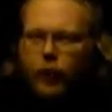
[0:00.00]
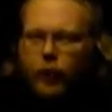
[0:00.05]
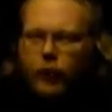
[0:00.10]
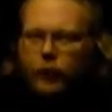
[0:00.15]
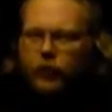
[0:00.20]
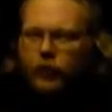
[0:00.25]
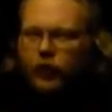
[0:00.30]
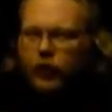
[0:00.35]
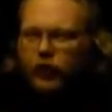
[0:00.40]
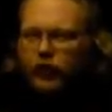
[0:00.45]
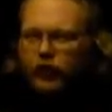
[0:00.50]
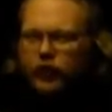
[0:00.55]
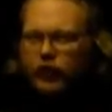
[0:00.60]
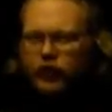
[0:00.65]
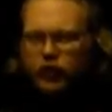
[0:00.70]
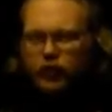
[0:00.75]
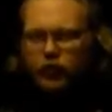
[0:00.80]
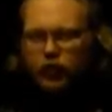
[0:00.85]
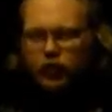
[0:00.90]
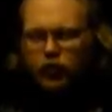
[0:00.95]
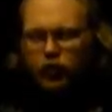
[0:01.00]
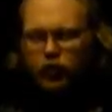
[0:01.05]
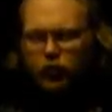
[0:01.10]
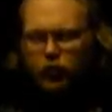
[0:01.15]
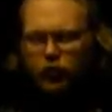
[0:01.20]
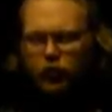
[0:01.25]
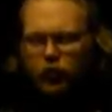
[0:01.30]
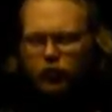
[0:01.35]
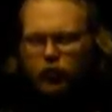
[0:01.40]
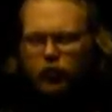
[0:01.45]
Stuff such as
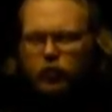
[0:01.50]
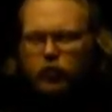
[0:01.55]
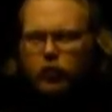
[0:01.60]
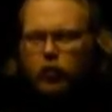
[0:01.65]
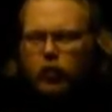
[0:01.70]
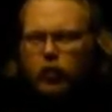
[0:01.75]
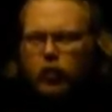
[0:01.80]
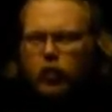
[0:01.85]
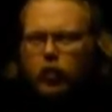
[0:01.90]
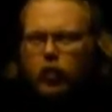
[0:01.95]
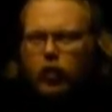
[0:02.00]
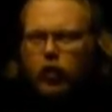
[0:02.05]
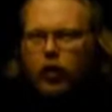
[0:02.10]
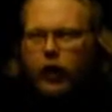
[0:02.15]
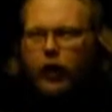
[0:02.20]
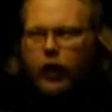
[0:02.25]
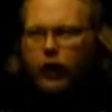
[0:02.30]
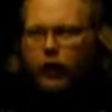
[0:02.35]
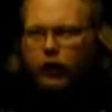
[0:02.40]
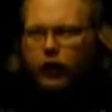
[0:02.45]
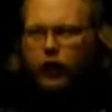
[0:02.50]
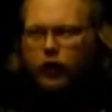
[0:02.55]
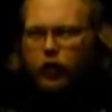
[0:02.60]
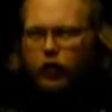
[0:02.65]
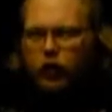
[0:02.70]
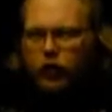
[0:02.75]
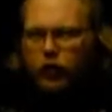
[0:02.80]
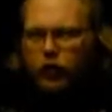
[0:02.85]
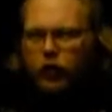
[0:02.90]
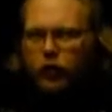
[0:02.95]
hoodoo and
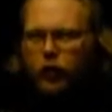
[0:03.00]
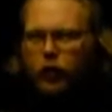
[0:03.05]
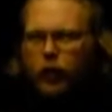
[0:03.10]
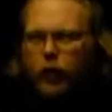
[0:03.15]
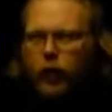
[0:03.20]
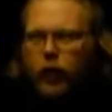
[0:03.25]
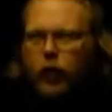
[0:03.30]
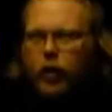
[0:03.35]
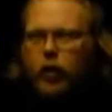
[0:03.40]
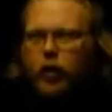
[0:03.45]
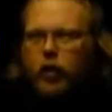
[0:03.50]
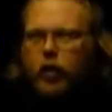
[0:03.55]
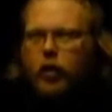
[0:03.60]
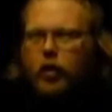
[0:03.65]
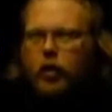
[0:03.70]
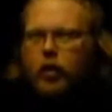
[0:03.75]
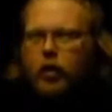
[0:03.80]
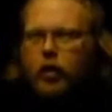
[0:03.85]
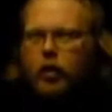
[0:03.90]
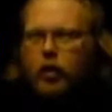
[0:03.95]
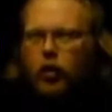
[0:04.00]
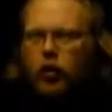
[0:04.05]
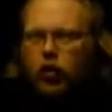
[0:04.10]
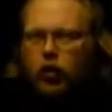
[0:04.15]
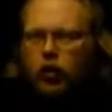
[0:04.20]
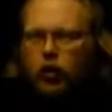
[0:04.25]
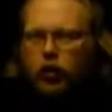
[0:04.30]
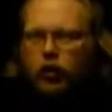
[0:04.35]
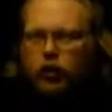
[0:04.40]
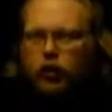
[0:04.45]
voodoo
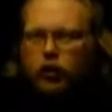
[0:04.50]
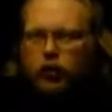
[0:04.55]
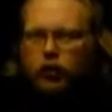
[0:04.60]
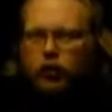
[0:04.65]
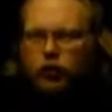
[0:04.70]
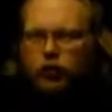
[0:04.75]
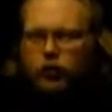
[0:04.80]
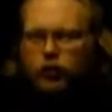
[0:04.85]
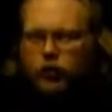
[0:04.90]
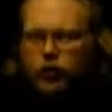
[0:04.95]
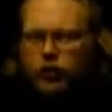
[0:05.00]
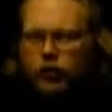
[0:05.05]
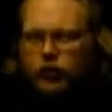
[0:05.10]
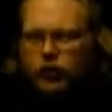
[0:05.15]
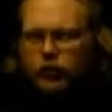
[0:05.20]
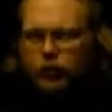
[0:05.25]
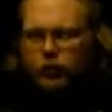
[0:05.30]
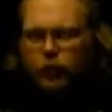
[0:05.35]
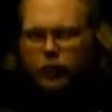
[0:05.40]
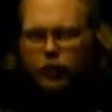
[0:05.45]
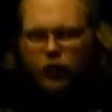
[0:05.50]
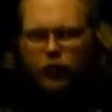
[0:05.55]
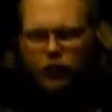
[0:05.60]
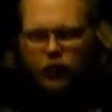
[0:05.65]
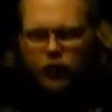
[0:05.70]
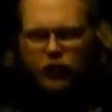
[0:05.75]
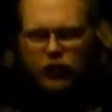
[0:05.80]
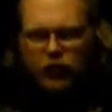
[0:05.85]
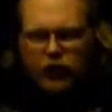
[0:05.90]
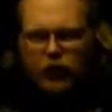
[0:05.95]
work closer with the spirit
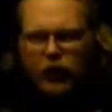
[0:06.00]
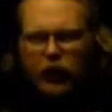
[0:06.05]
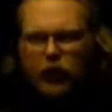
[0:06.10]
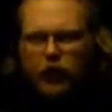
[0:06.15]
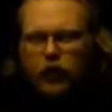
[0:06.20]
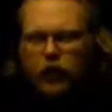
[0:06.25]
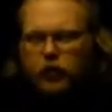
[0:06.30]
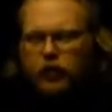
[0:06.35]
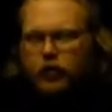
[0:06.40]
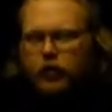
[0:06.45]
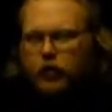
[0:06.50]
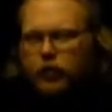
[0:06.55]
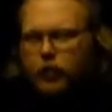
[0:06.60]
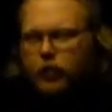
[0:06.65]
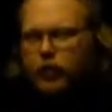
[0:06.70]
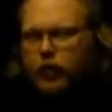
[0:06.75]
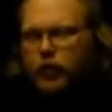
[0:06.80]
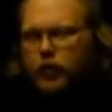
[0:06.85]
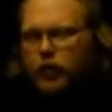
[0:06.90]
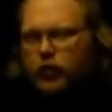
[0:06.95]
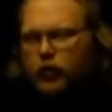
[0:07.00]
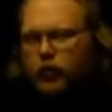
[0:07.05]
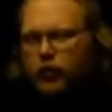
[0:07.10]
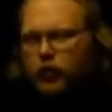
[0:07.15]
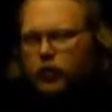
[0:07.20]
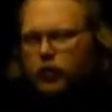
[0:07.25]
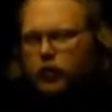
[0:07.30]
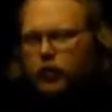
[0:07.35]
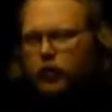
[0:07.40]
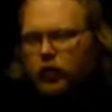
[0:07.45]
of the dead, or the spirit of
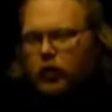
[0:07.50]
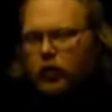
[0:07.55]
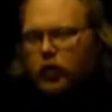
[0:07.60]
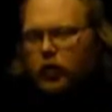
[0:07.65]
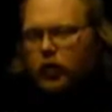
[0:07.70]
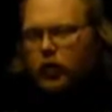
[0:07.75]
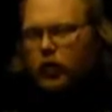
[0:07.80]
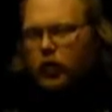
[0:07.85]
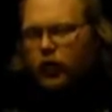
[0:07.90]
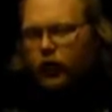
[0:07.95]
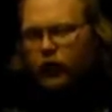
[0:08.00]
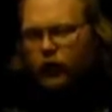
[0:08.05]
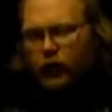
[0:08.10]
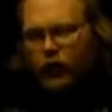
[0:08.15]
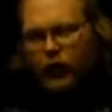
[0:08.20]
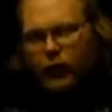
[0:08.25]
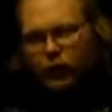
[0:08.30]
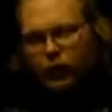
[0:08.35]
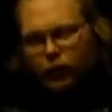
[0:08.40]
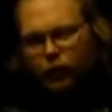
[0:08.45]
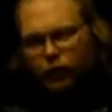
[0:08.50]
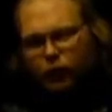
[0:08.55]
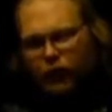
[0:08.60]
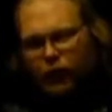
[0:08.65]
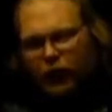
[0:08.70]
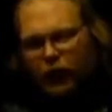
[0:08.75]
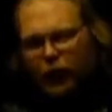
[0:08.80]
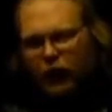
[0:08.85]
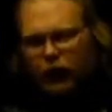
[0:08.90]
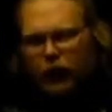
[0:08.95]
a type of
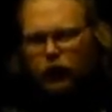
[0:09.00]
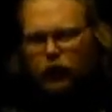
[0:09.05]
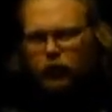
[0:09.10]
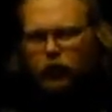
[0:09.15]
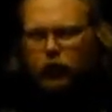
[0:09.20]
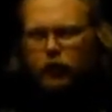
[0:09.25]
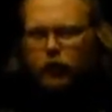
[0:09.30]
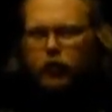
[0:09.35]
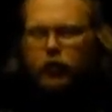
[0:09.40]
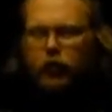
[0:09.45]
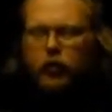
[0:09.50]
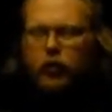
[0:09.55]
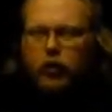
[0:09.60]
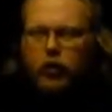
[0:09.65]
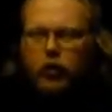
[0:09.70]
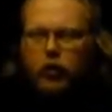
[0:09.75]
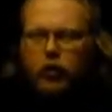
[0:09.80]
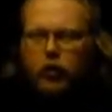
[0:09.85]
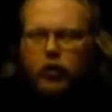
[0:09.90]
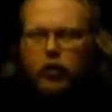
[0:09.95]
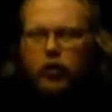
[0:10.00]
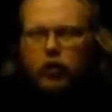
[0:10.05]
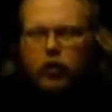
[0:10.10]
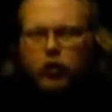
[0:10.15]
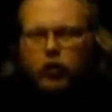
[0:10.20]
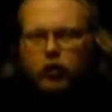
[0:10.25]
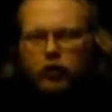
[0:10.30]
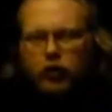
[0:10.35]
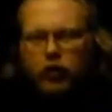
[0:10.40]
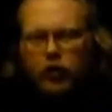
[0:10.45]
being, or
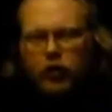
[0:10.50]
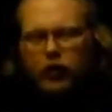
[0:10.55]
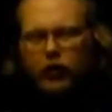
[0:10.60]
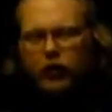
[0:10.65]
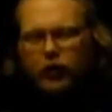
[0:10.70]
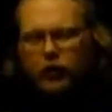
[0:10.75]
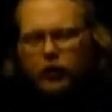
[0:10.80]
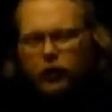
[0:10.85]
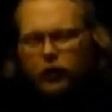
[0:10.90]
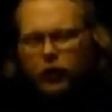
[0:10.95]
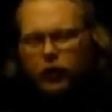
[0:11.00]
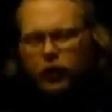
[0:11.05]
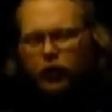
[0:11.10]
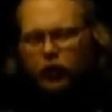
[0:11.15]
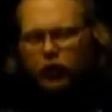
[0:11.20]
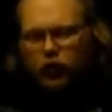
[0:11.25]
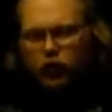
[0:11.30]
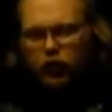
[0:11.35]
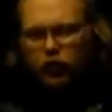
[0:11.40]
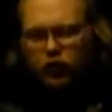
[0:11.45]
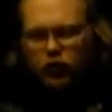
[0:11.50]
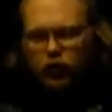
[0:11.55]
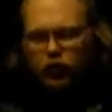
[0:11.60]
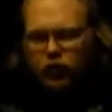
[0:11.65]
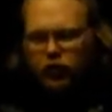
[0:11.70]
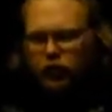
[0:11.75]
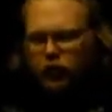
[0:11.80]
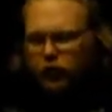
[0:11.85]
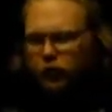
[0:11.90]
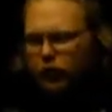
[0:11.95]
the dead spirit, or
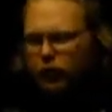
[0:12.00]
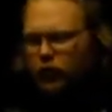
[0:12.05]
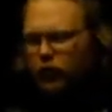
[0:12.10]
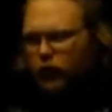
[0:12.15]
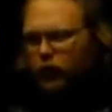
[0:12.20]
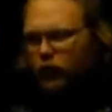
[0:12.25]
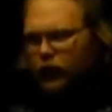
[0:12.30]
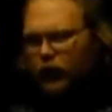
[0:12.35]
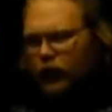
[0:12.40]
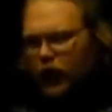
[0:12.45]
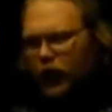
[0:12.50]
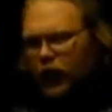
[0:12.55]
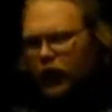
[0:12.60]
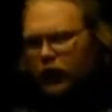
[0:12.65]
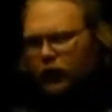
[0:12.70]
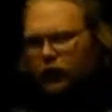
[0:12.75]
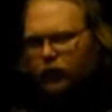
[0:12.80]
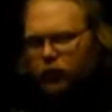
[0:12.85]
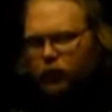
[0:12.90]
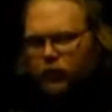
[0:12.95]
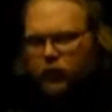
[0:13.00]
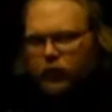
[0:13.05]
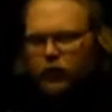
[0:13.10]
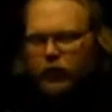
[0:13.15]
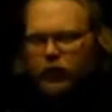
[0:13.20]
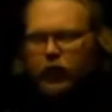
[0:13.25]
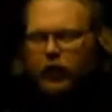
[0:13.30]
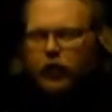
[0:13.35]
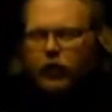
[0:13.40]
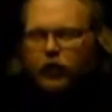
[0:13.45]
using the spirit of a cock when you
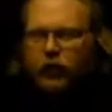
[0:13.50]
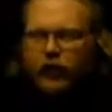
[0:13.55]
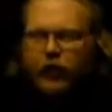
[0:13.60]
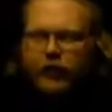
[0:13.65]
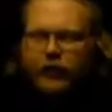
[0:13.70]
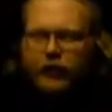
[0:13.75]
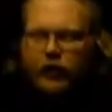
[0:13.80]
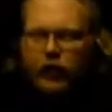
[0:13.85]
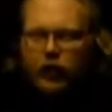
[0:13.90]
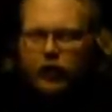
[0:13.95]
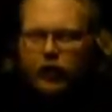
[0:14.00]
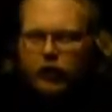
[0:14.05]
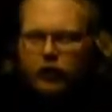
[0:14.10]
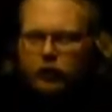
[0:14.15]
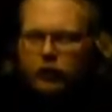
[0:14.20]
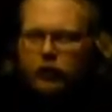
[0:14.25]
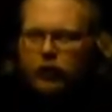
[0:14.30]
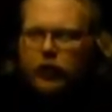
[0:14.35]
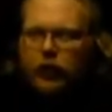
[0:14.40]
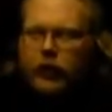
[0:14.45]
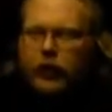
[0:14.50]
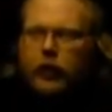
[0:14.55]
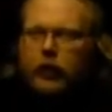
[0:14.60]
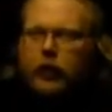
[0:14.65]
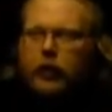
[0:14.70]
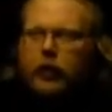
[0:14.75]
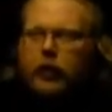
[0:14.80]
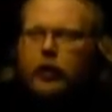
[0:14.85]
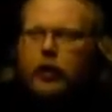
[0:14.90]
sacrifice it and its blood.